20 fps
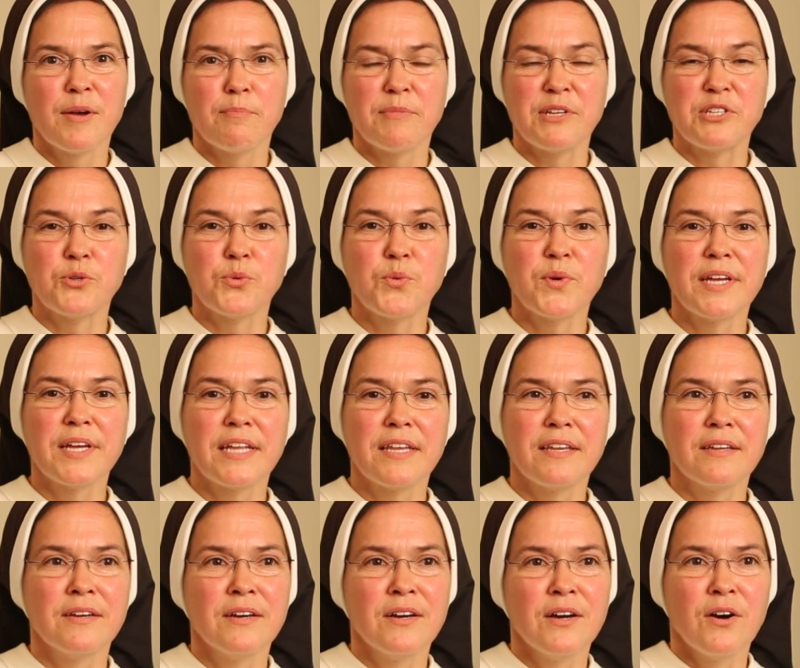
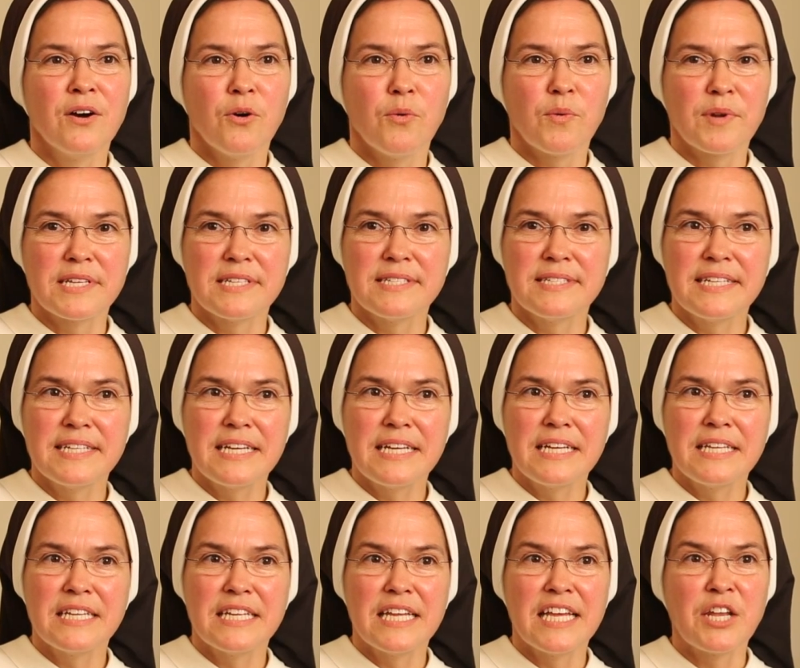between what is
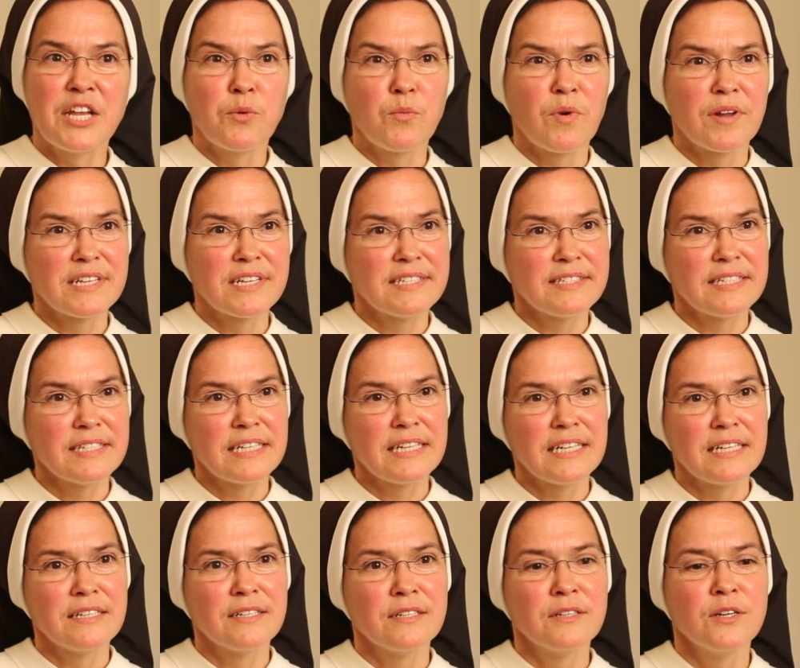seen and what is
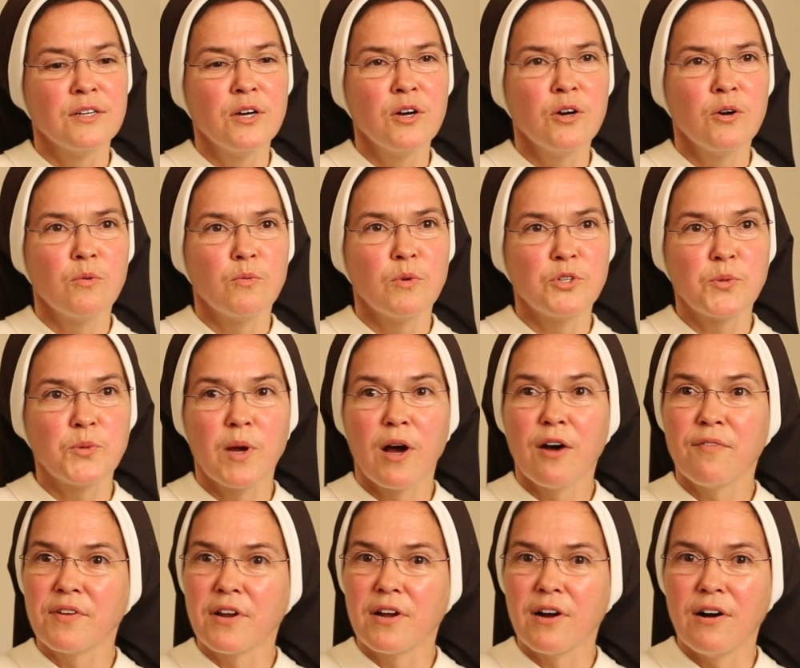unseen, which we
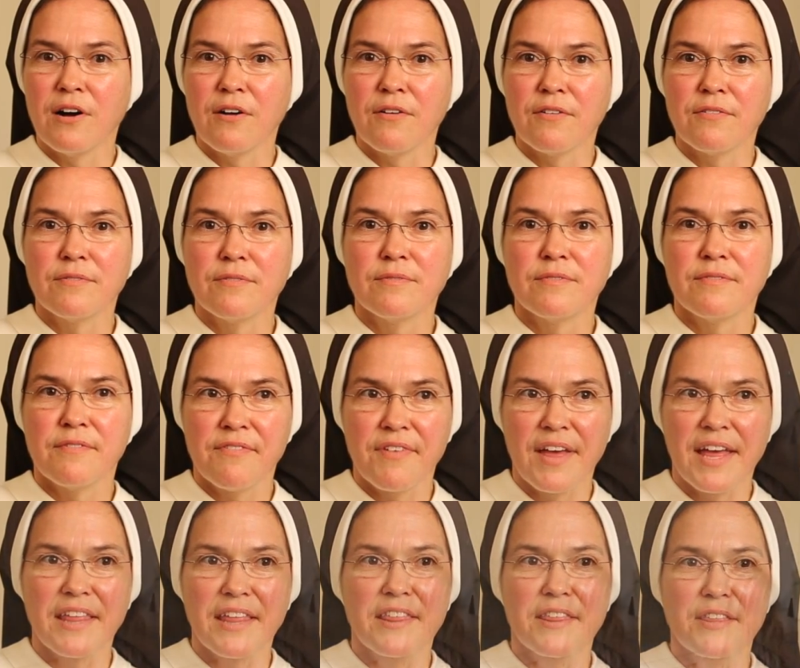often call
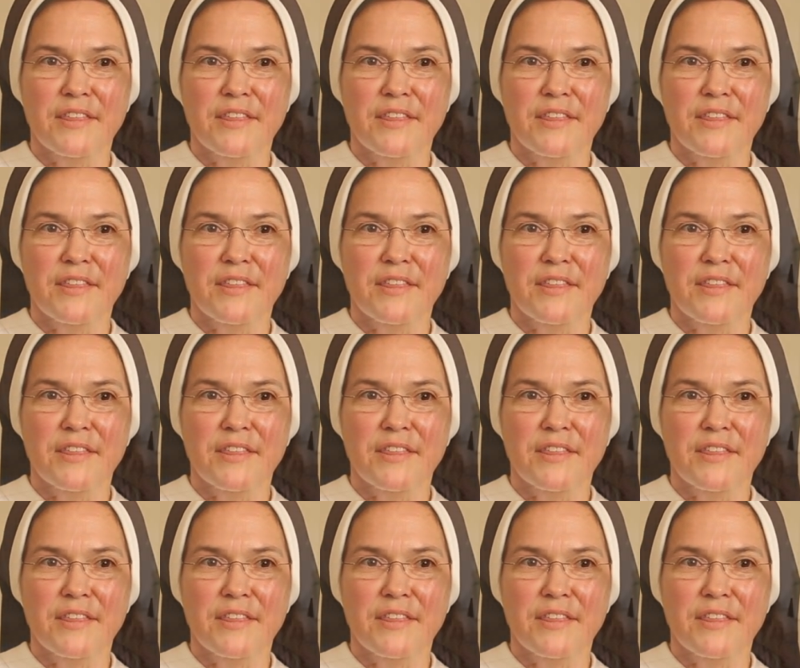faith.